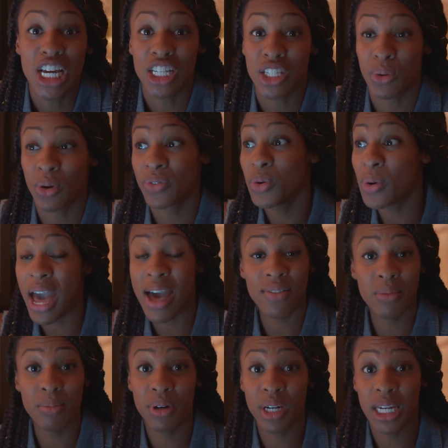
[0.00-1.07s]
So if you
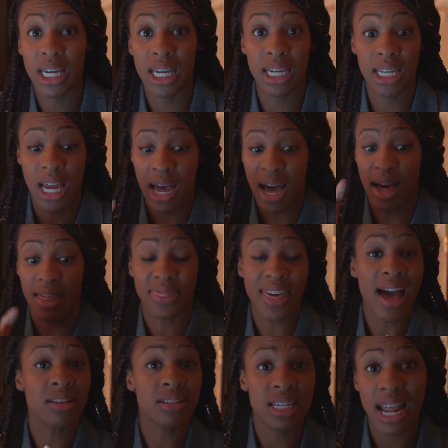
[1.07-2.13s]
haven't put in
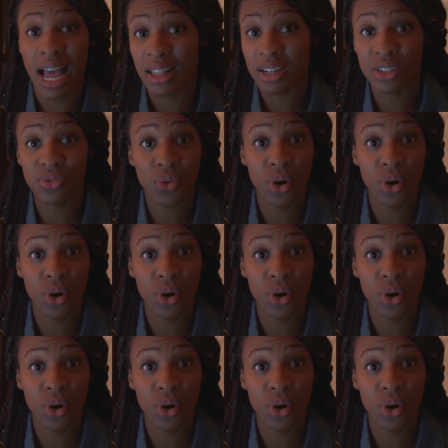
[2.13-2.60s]
$1,000